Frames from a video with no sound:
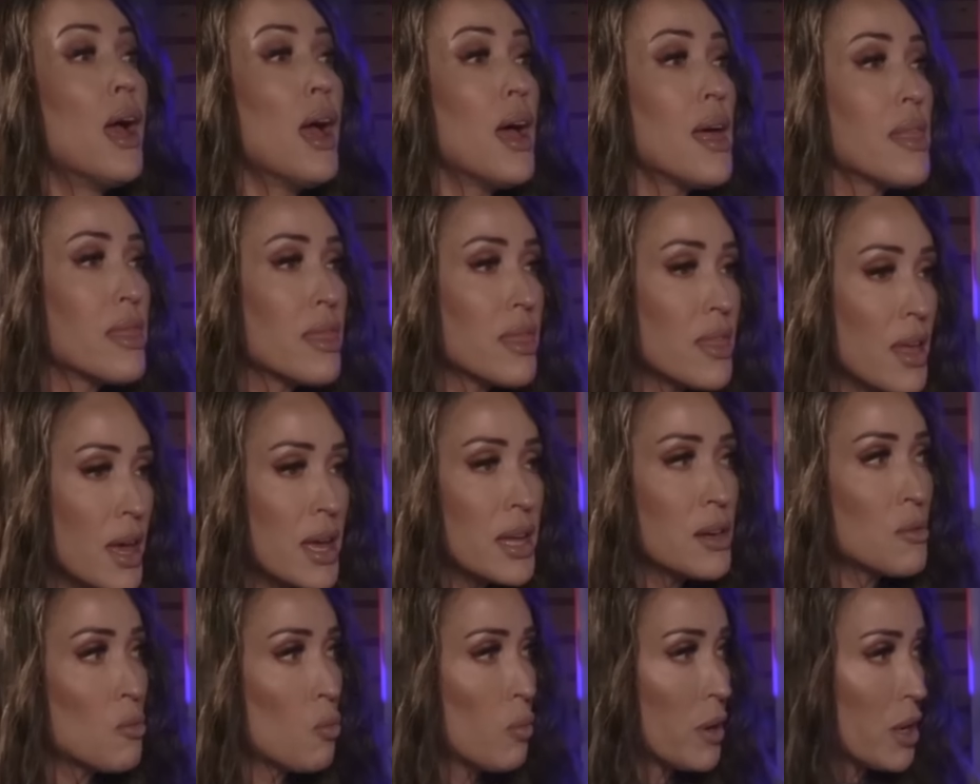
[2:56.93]
And
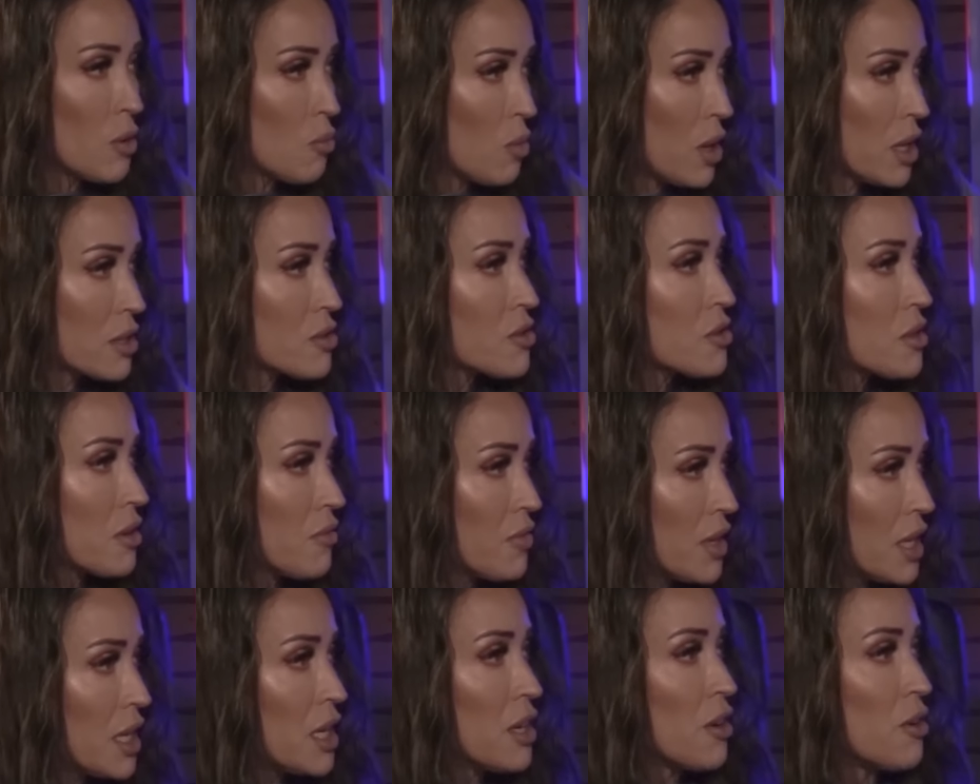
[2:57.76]
then we watched the
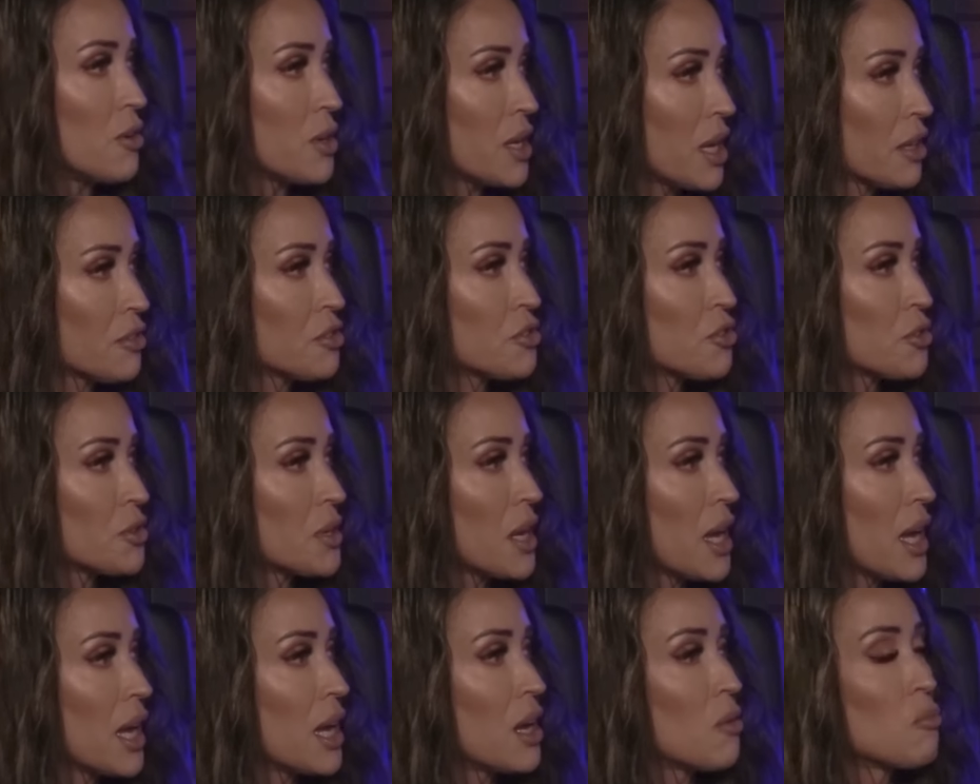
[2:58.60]
video
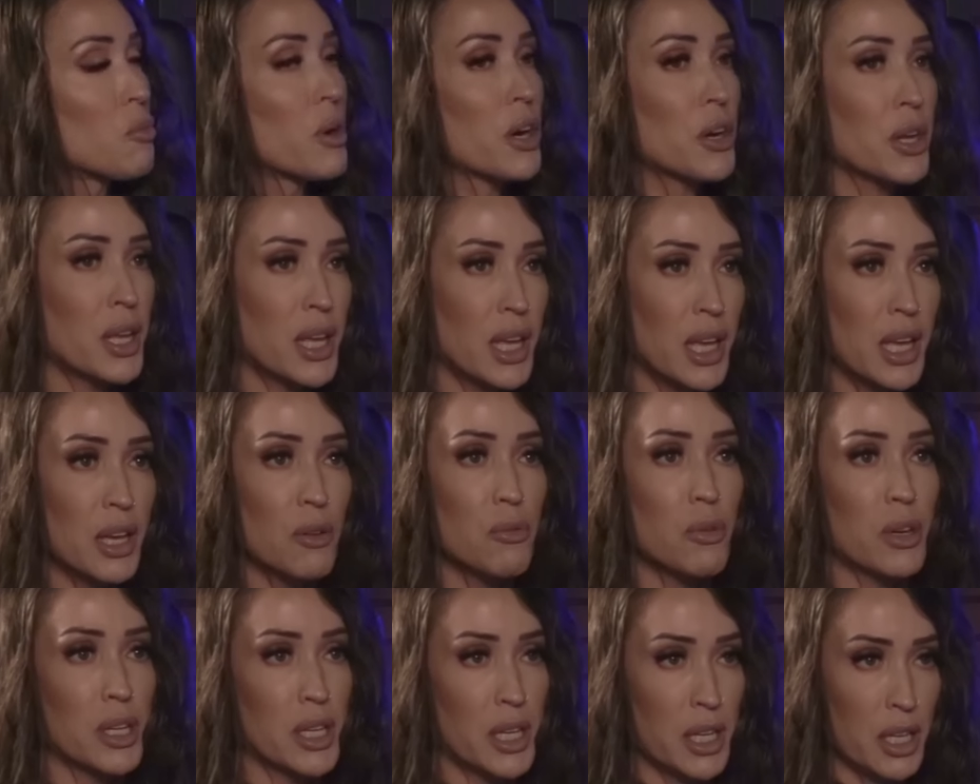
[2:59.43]
yesterday where he,
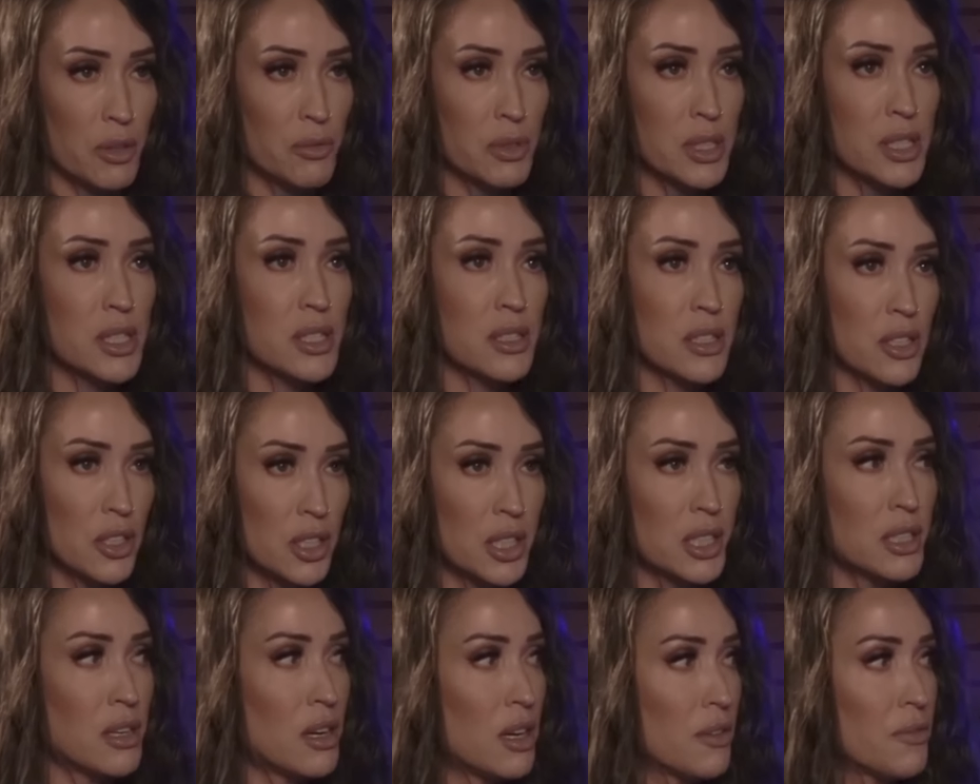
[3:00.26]
when he was
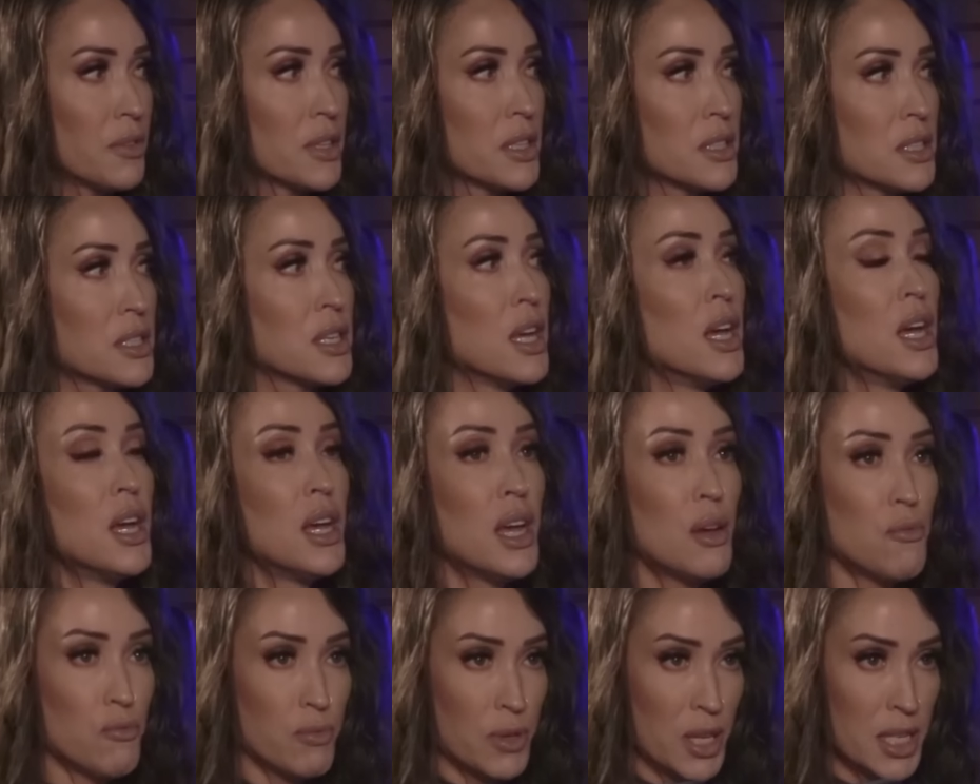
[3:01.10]
still in office,
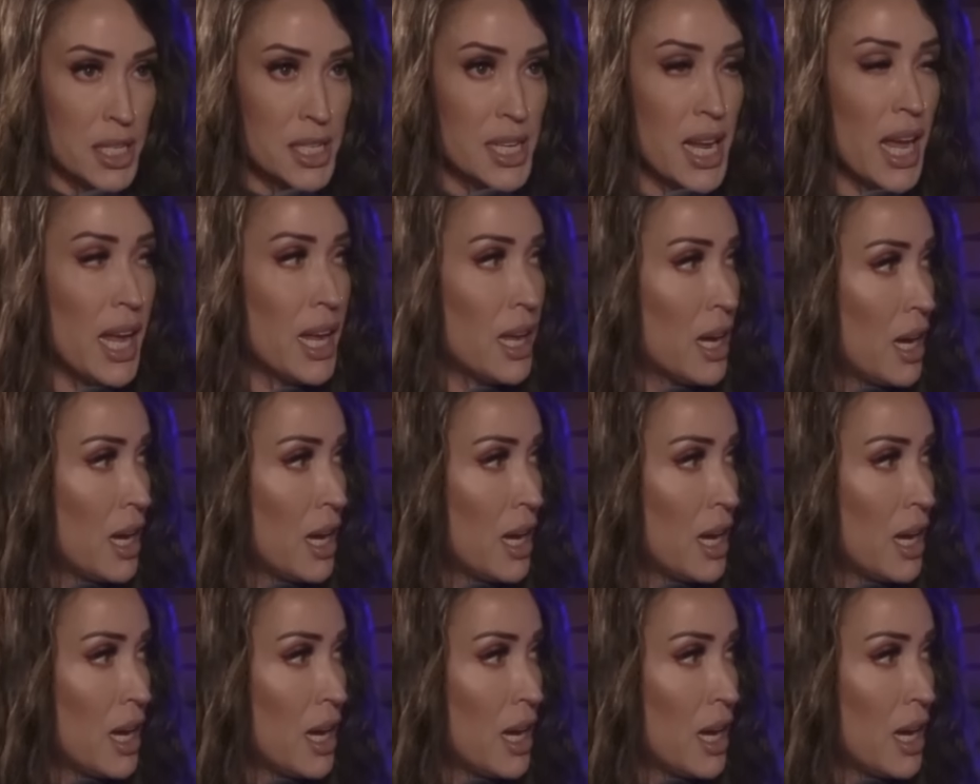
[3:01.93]
the day